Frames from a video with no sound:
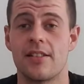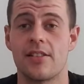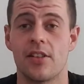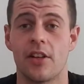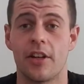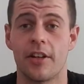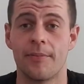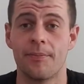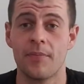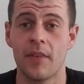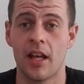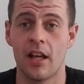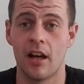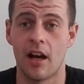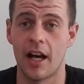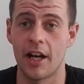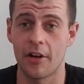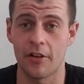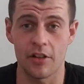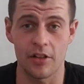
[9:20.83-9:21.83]
So
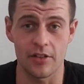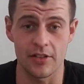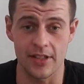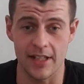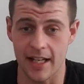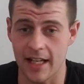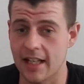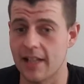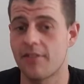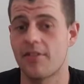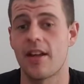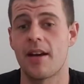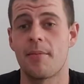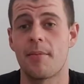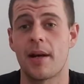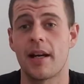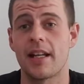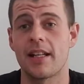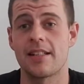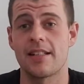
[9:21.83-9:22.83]
I don't use any of that
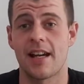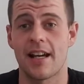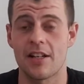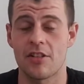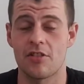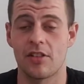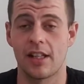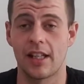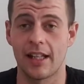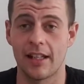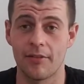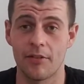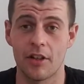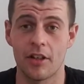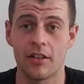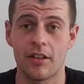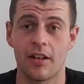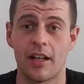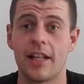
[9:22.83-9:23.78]
money to actually live on.